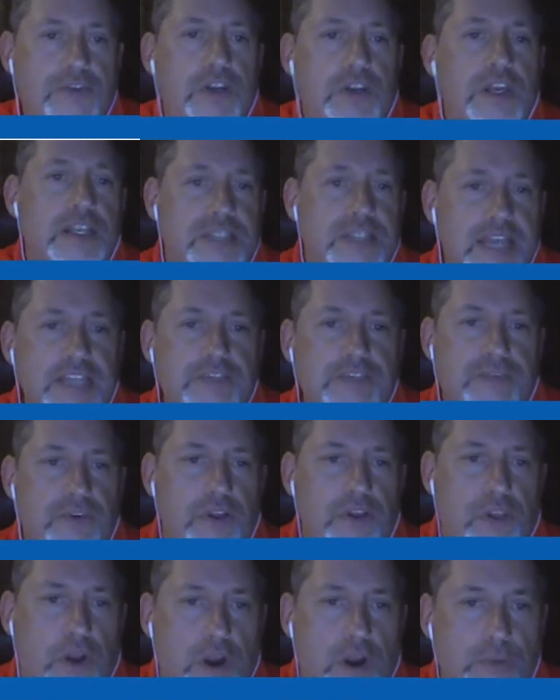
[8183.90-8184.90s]
you're going to test for
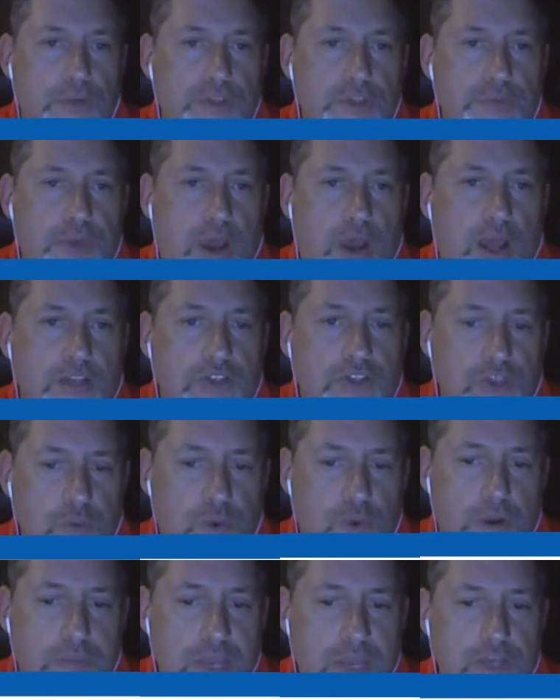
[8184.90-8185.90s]
an alarm response, you
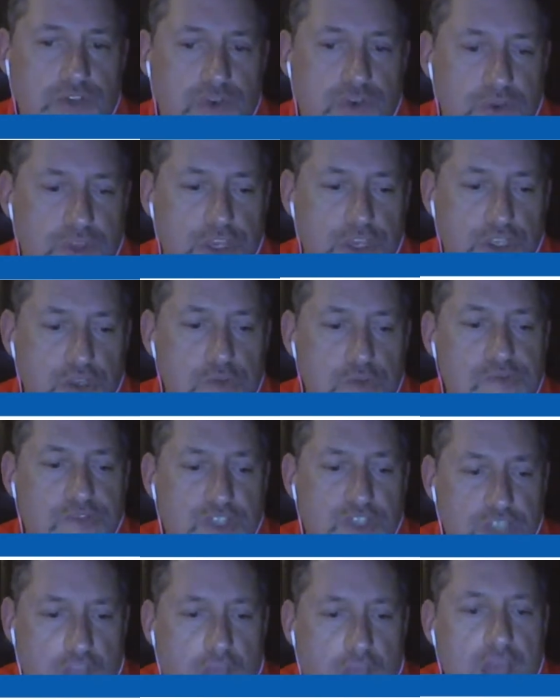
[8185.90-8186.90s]
want to make sure that
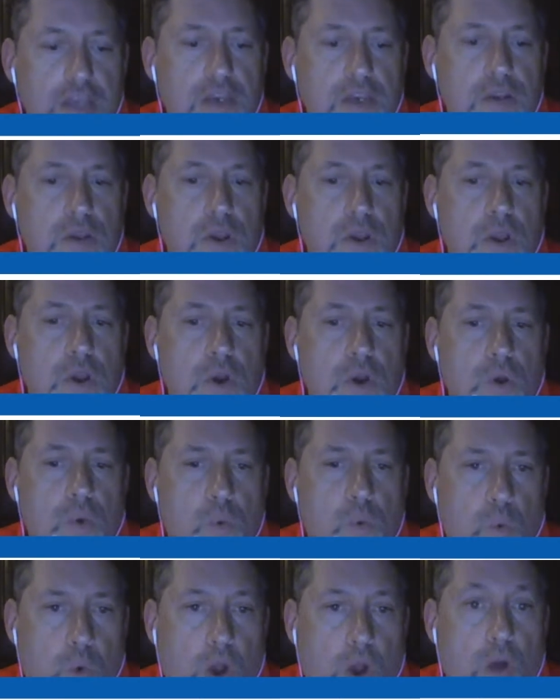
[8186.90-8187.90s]
you've done
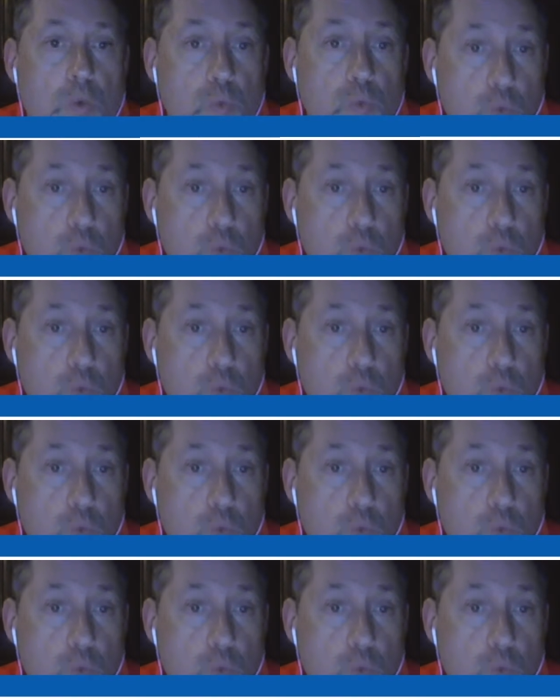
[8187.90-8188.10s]
what